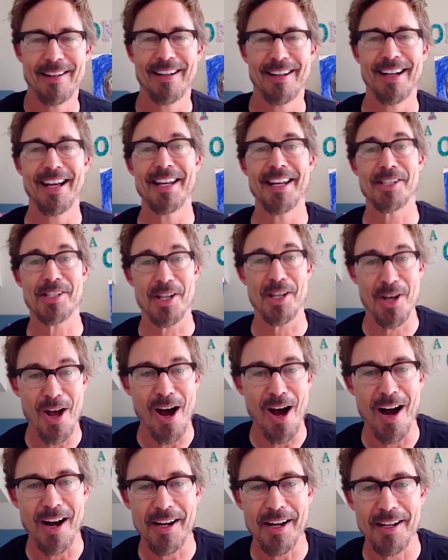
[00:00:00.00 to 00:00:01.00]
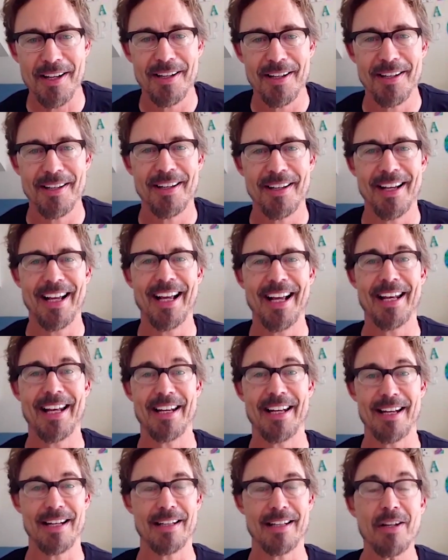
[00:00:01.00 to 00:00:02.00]
and it's a knock. And
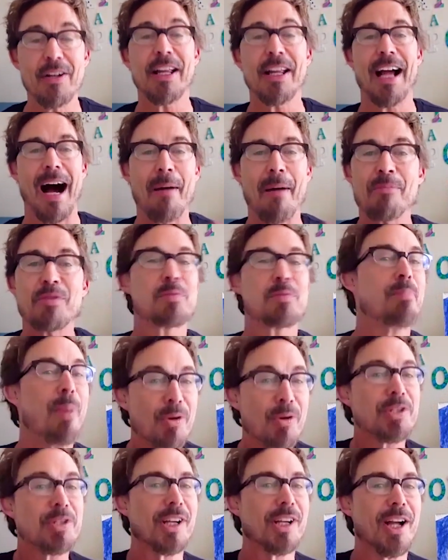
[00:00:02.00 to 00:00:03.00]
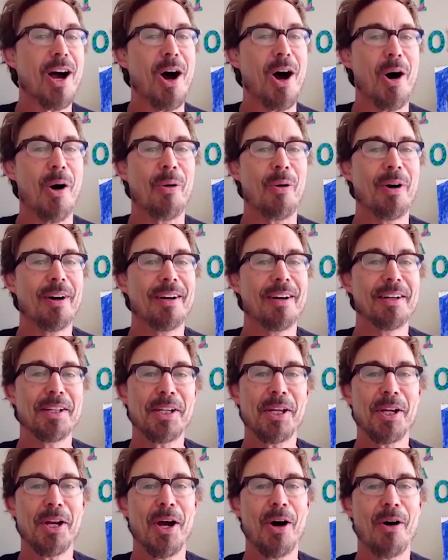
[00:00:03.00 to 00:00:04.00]
literally, I'm supposed to go,
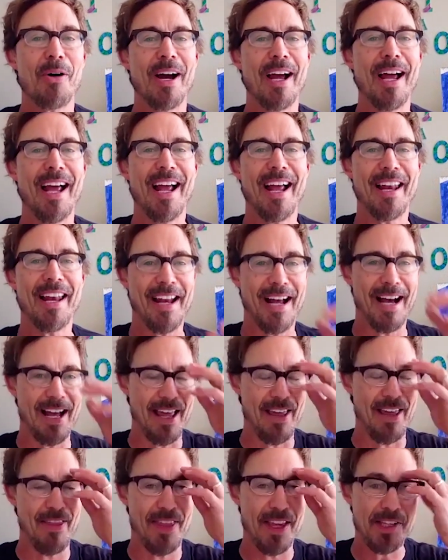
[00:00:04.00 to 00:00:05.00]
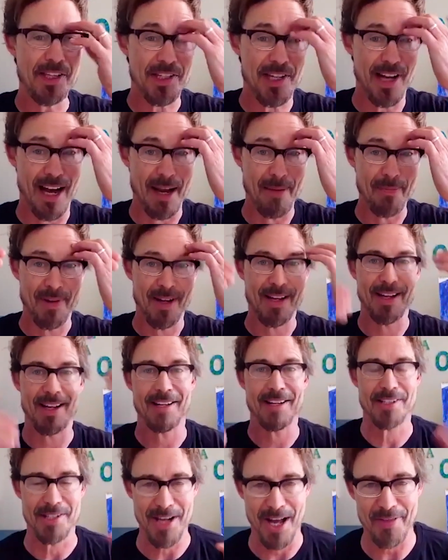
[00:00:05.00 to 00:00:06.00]
you know. And and this time,
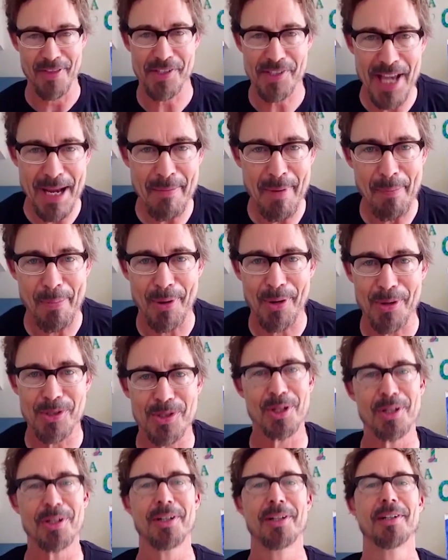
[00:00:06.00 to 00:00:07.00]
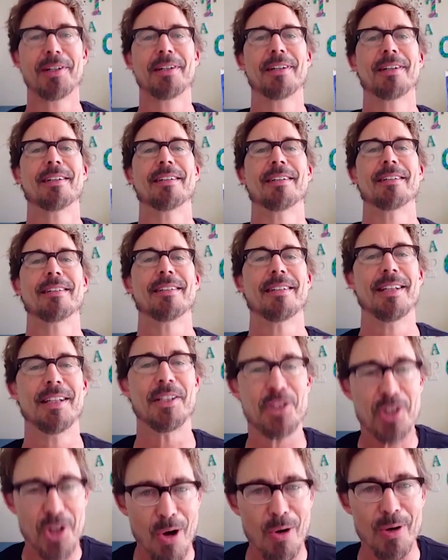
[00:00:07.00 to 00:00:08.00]
it's not the segment producer.
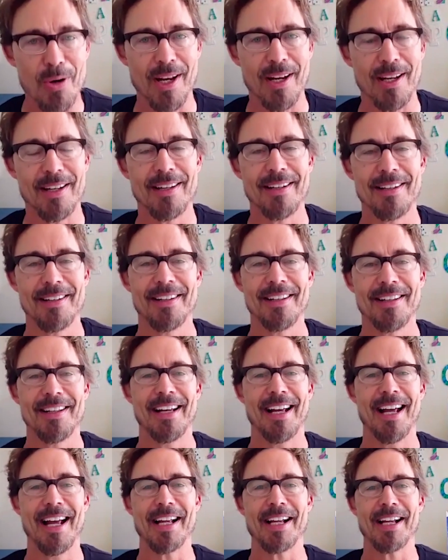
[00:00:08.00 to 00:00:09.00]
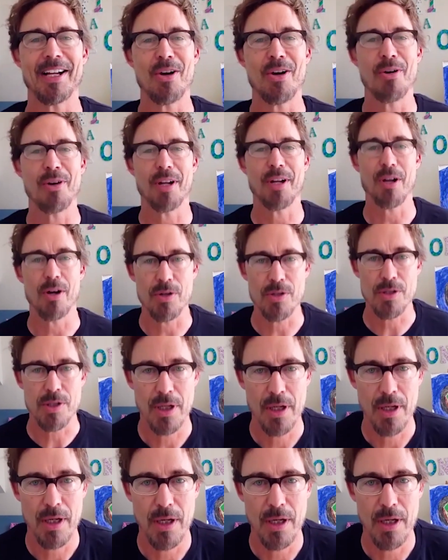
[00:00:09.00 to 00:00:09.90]
It's Conan. And Conan goes,